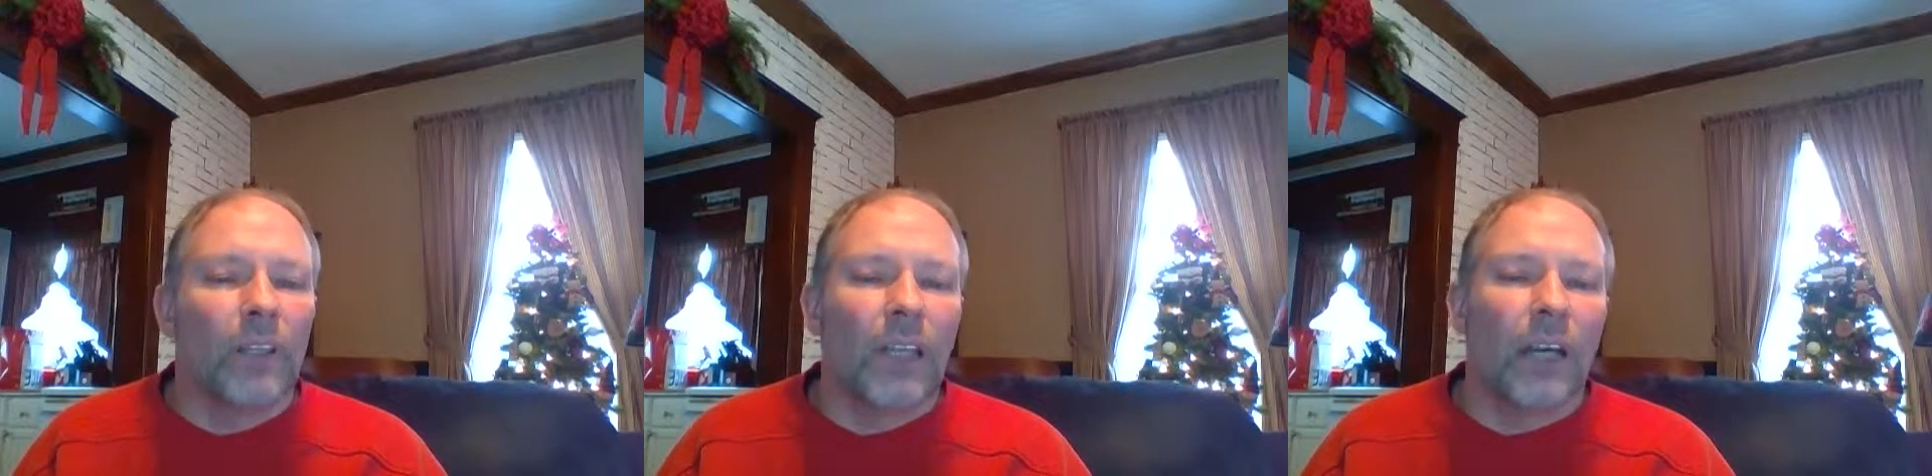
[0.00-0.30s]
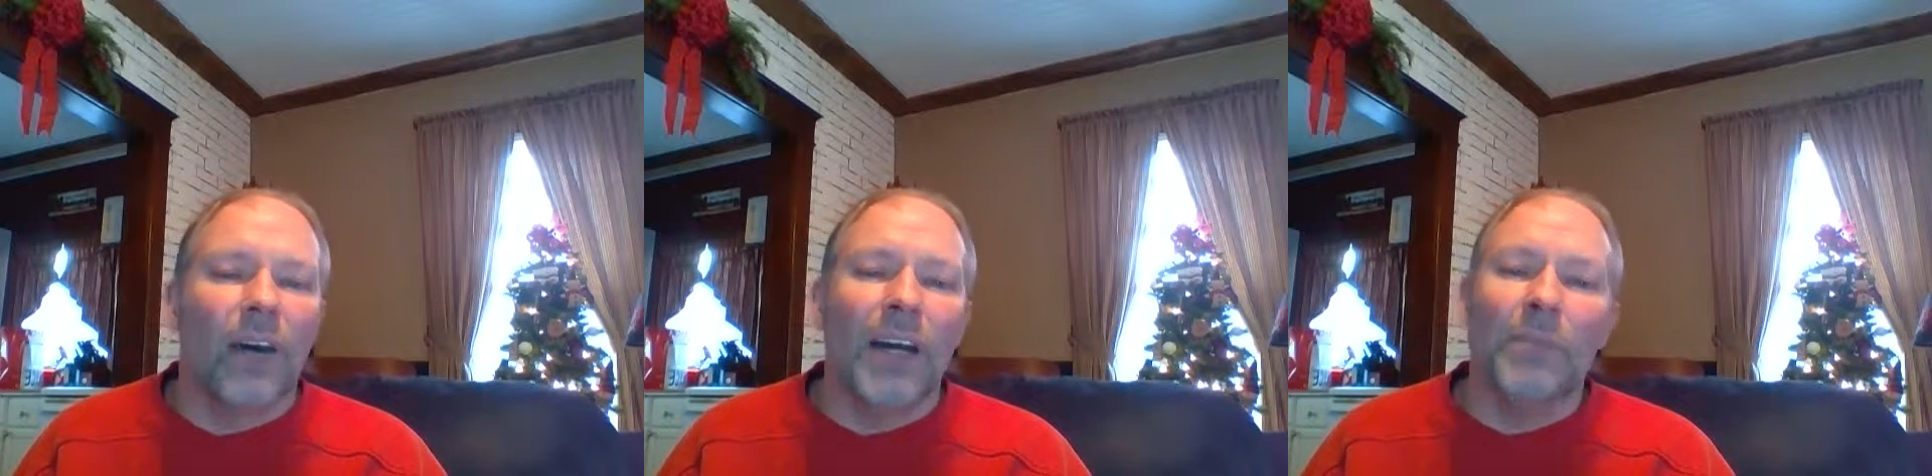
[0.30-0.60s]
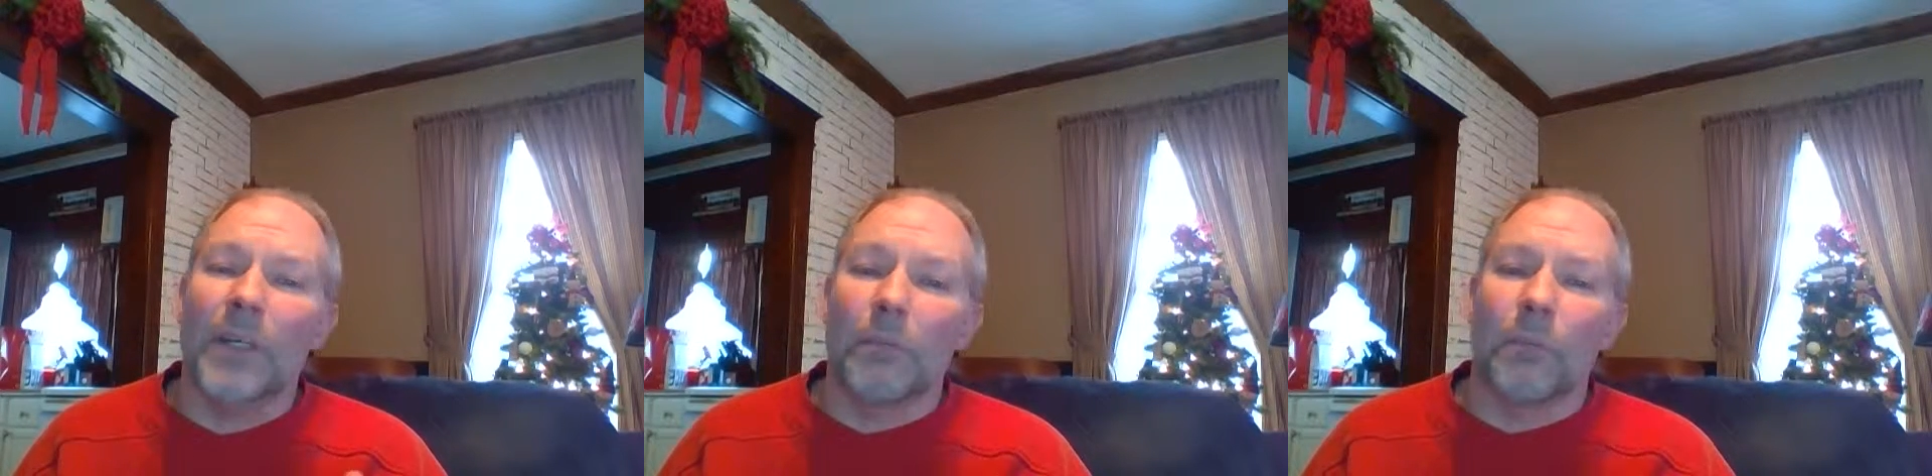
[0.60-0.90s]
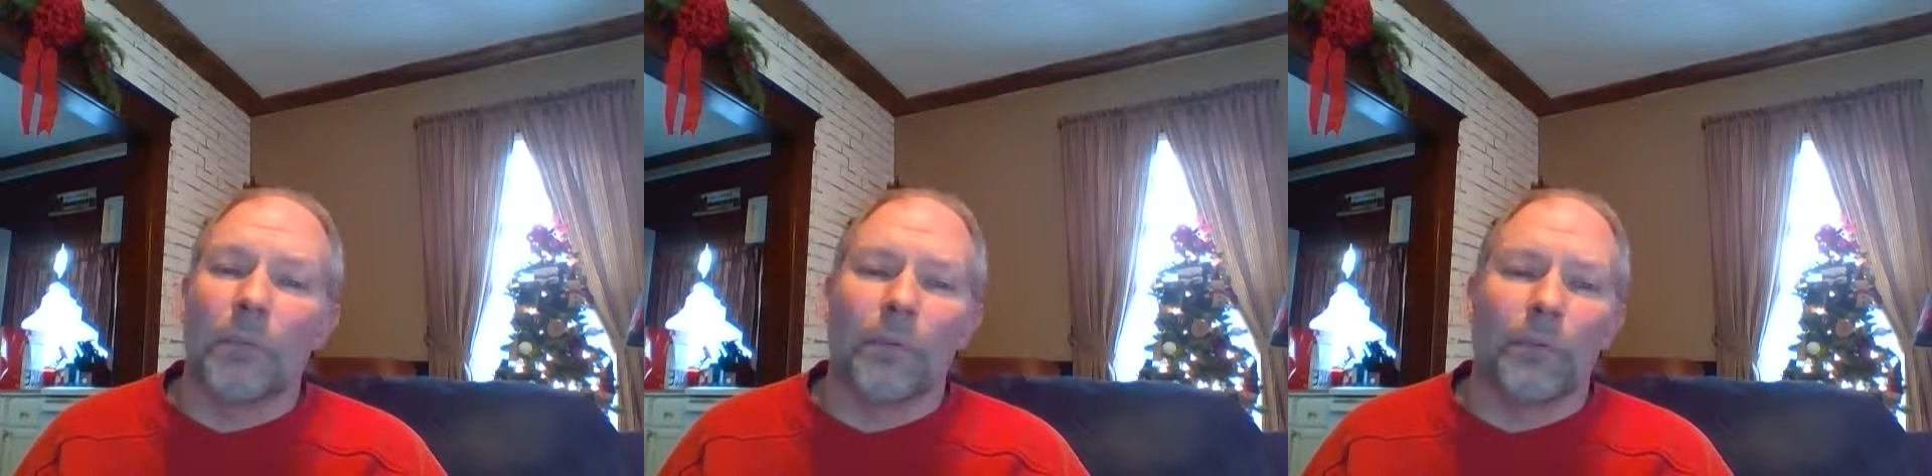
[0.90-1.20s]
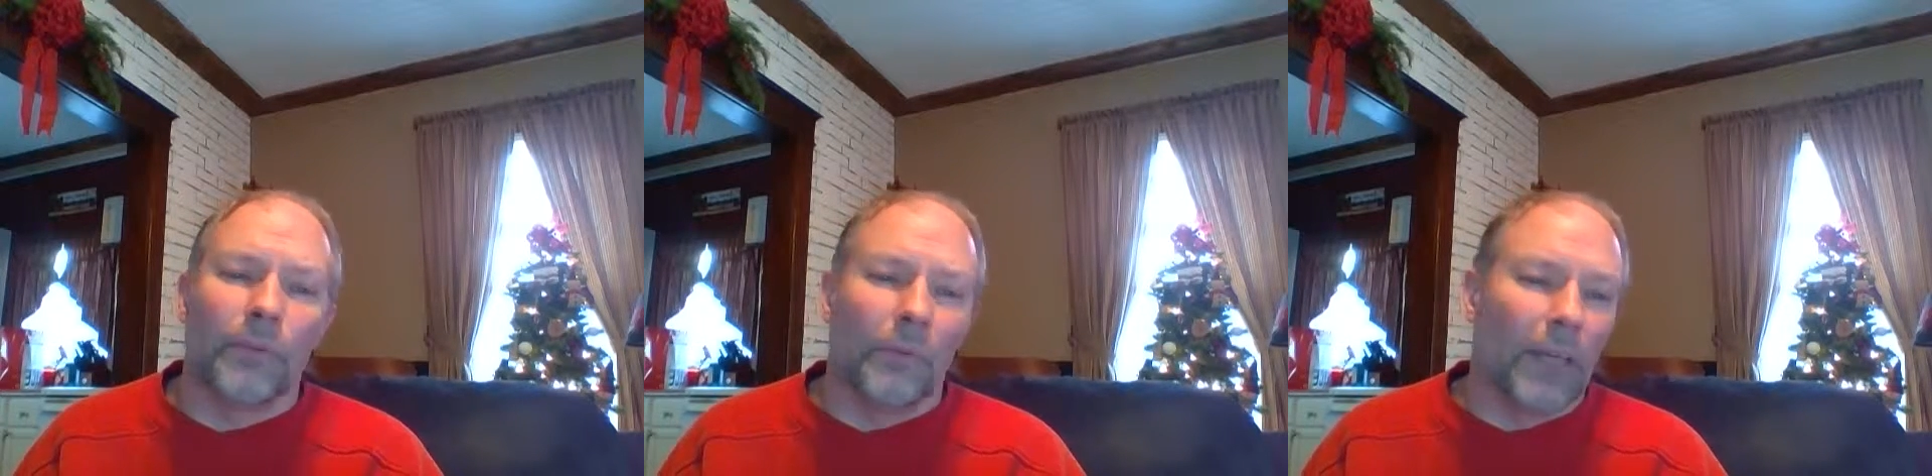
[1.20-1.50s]
Now, I'm not a
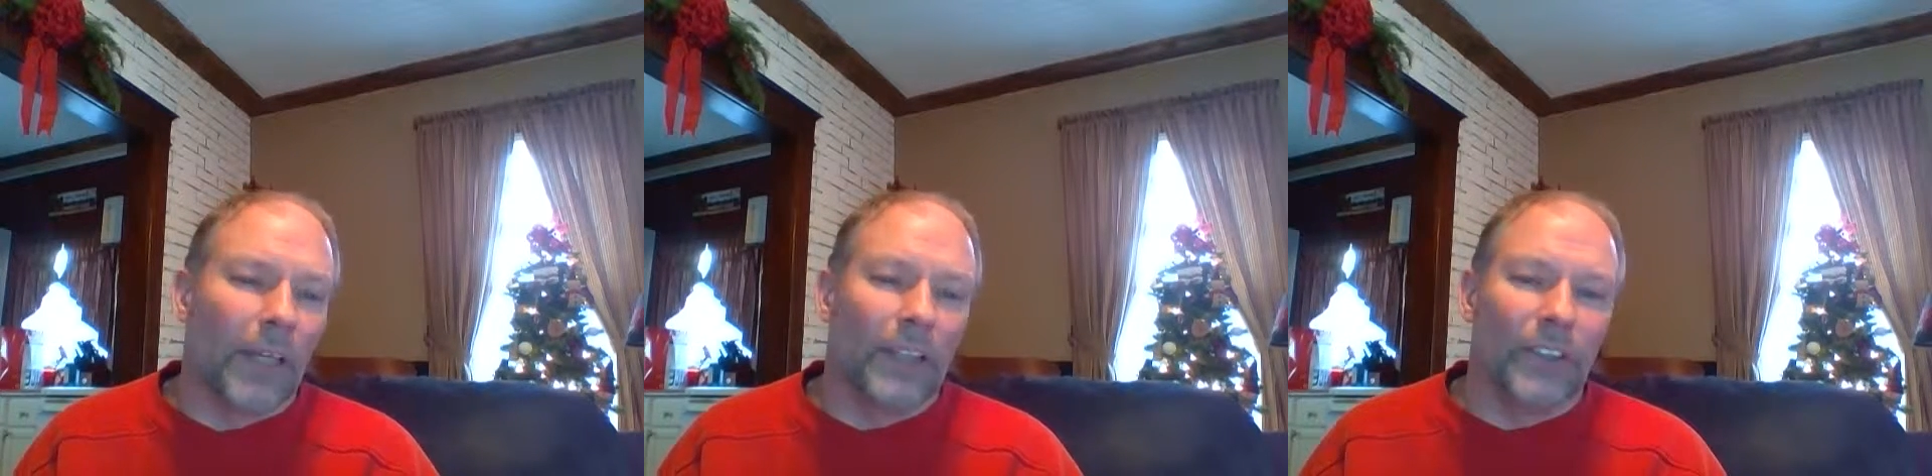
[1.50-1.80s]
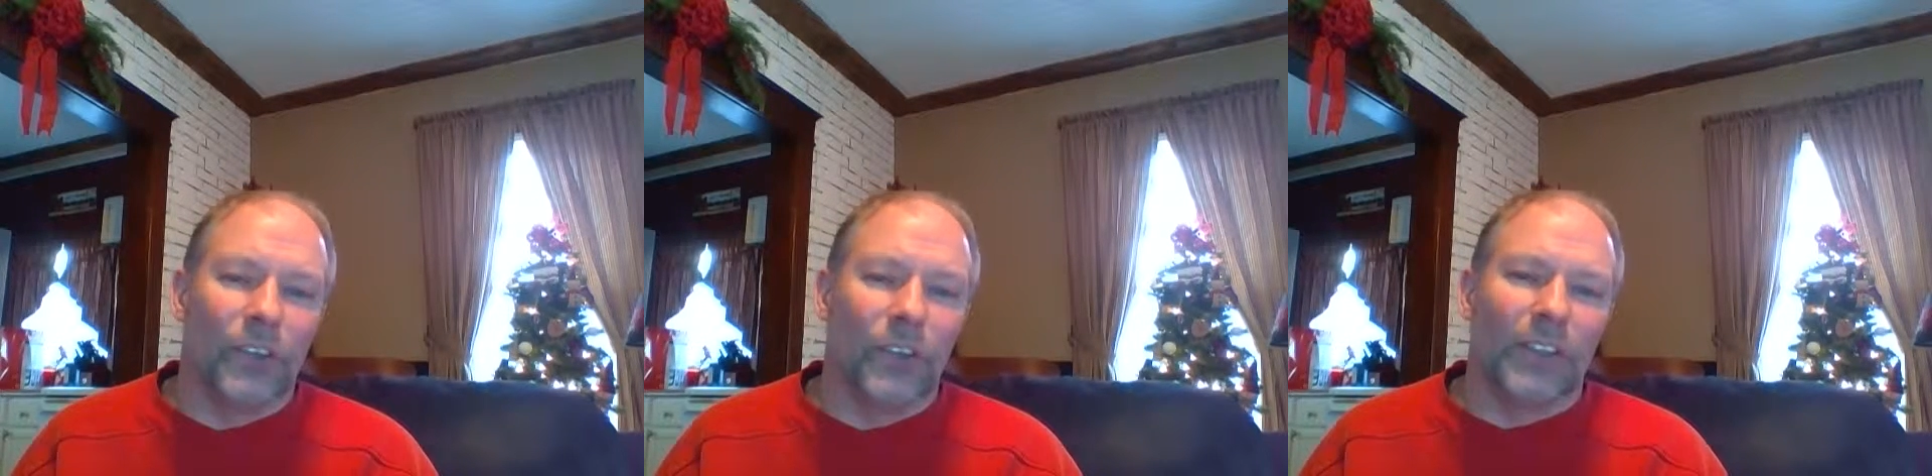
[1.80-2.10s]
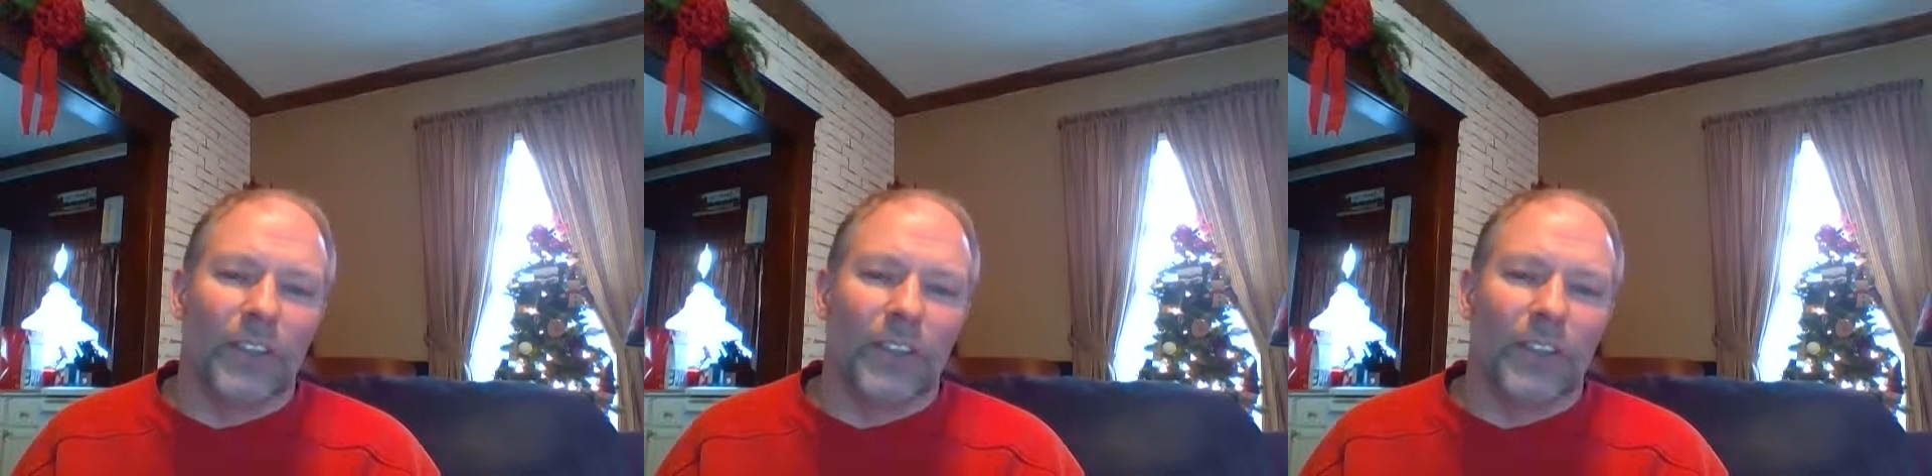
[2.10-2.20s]
prude by any stretch